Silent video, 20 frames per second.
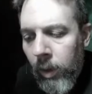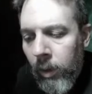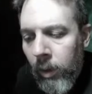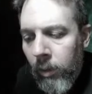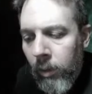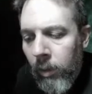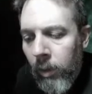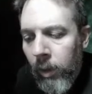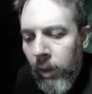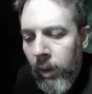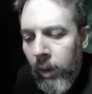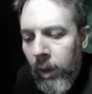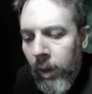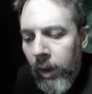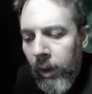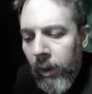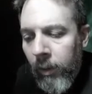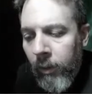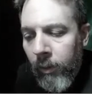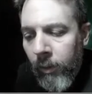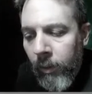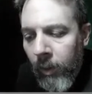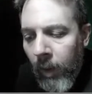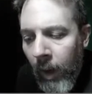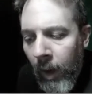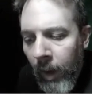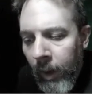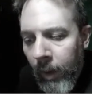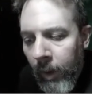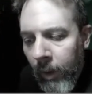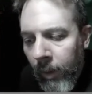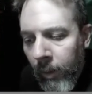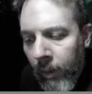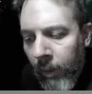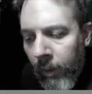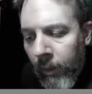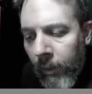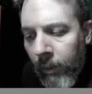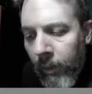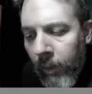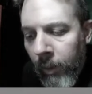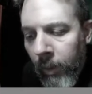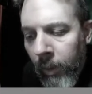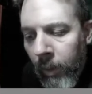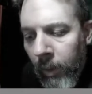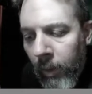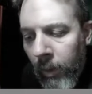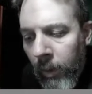hooking to the negative side of